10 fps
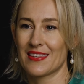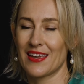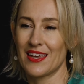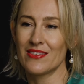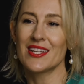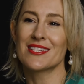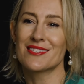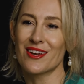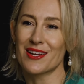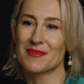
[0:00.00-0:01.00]
Even in
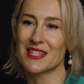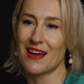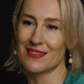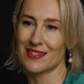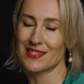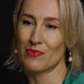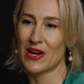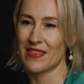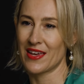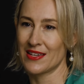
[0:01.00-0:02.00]
circumstances
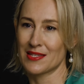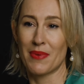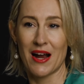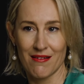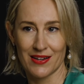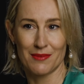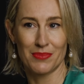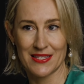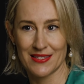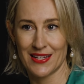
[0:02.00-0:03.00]
where there is apparent
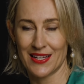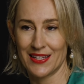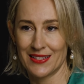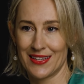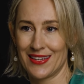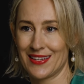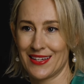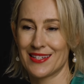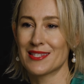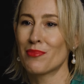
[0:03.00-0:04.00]
complicity,
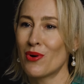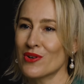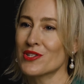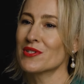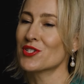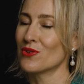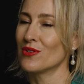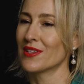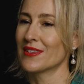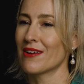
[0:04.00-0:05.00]
it is important to
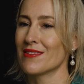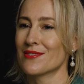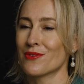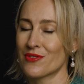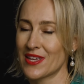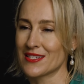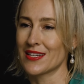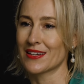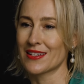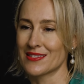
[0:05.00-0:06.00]
ensure that there is
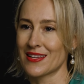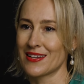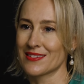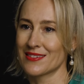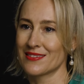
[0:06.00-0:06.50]
authentic consent.